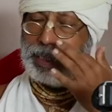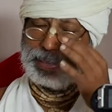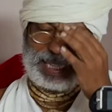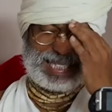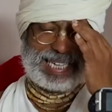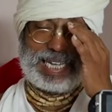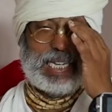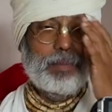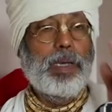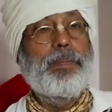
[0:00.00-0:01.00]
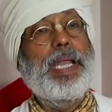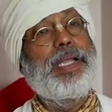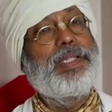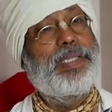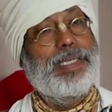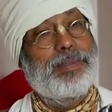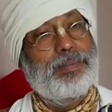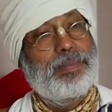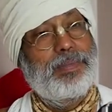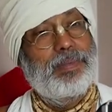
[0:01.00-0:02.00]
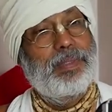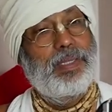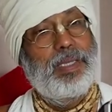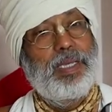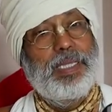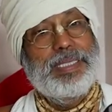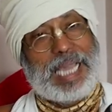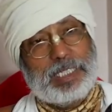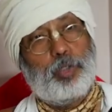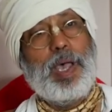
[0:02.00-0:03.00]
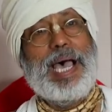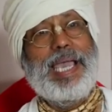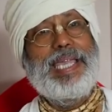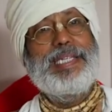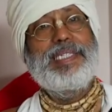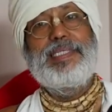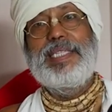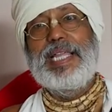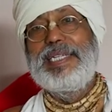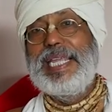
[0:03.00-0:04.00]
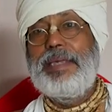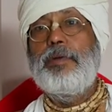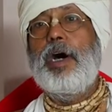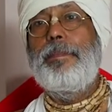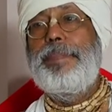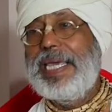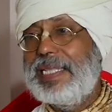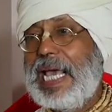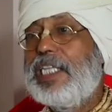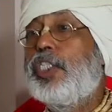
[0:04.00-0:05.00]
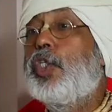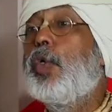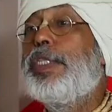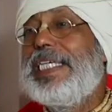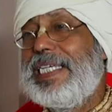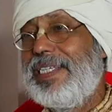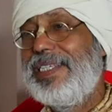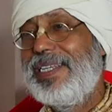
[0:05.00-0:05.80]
that they can remember anything. That's why it is the name of Veda is Shruti.